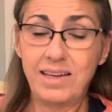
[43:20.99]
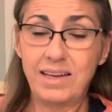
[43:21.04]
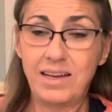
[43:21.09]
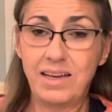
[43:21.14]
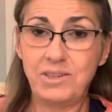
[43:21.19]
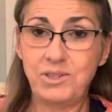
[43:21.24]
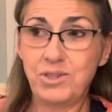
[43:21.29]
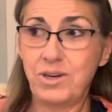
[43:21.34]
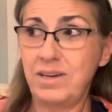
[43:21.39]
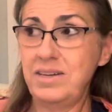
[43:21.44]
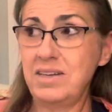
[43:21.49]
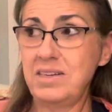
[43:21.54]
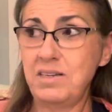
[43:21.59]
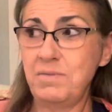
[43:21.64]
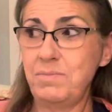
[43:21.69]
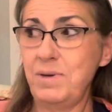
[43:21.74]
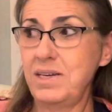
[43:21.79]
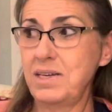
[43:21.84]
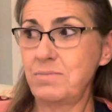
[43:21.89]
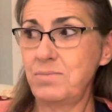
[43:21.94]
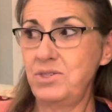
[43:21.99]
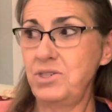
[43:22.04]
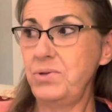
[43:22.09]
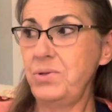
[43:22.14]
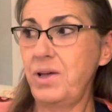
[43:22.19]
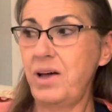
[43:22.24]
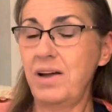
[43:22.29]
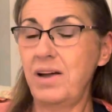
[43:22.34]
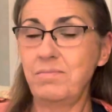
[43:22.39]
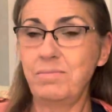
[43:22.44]
I tried not to make them too
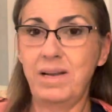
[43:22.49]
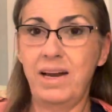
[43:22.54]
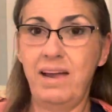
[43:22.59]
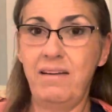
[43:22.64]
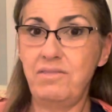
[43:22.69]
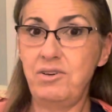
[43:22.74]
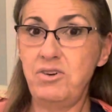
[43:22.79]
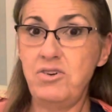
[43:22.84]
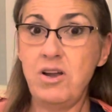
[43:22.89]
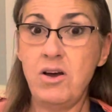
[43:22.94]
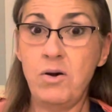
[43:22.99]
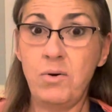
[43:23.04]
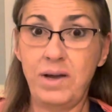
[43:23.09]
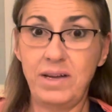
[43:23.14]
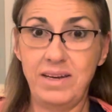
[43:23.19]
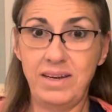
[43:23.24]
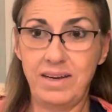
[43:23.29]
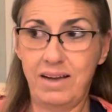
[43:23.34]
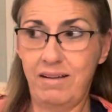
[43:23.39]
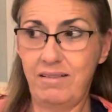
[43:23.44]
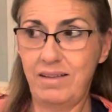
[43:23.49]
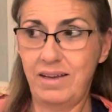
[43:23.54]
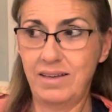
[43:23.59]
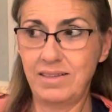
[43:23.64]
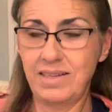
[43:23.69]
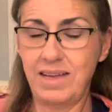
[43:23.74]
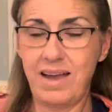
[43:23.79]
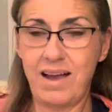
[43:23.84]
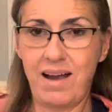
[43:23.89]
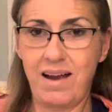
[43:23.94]
long, but I have no idea how long
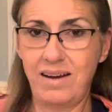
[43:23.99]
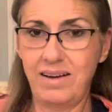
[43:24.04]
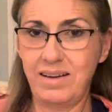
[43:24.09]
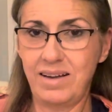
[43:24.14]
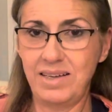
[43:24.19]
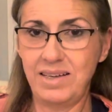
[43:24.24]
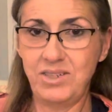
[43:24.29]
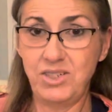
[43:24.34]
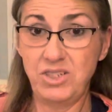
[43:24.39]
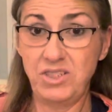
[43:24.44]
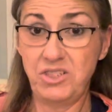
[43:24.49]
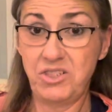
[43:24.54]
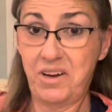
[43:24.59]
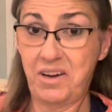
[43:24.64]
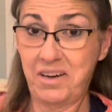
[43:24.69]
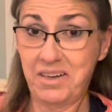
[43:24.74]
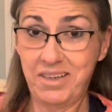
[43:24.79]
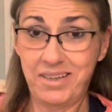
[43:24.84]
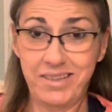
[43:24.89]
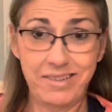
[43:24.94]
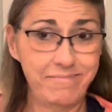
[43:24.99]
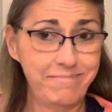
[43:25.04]
they are. I just talk,